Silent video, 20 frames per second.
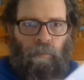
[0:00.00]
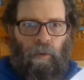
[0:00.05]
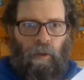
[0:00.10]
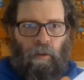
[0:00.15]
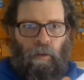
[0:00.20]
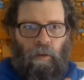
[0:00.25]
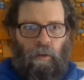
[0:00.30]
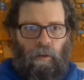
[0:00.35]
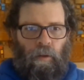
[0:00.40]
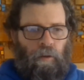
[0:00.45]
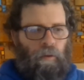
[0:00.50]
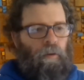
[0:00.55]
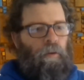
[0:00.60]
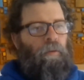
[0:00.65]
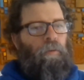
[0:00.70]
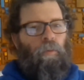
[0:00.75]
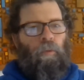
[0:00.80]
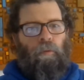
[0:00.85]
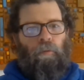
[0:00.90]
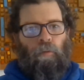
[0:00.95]
Then
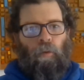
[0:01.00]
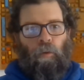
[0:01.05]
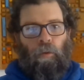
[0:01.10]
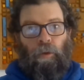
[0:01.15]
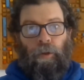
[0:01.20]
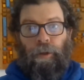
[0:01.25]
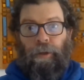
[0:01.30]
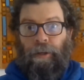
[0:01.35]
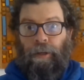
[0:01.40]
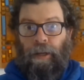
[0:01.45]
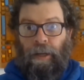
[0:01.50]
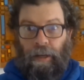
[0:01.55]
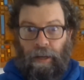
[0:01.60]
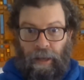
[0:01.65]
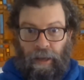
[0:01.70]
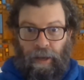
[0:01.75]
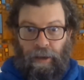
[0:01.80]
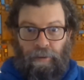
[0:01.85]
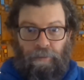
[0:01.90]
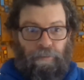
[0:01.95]
we fold it in
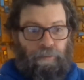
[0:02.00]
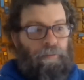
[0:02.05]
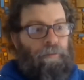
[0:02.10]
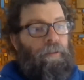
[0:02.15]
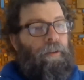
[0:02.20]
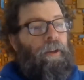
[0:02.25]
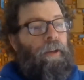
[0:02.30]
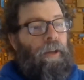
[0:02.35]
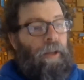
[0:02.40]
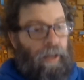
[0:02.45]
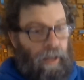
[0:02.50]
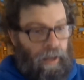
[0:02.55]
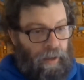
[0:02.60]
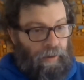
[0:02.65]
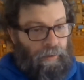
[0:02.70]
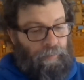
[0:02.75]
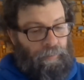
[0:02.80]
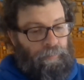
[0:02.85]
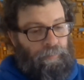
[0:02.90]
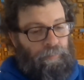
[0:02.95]
half
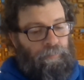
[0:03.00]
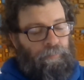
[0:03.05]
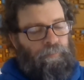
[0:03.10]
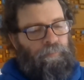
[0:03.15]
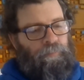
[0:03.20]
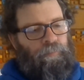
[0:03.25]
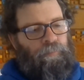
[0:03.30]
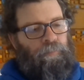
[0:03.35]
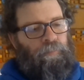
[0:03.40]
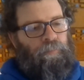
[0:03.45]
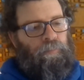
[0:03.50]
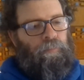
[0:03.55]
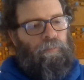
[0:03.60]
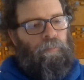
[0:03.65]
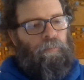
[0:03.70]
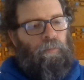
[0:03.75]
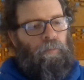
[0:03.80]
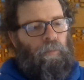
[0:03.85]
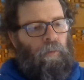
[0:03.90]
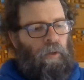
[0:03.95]
again
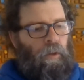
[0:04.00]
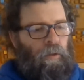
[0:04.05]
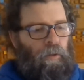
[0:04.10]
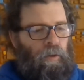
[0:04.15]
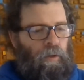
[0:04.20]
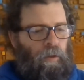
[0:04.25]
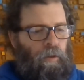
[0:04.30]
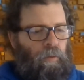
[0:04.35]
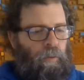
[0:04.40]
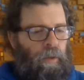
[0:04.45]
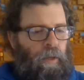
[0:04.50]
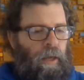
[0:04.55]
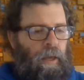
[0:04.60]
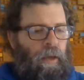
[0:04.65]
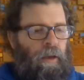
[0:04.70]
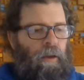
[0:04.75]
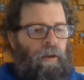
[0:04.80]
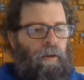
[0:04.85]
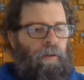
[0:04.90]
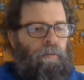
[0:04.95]
until we
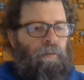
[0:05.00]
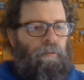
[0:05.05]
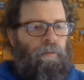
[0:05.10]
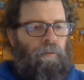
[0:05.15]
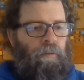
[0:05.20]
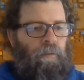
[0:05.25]
have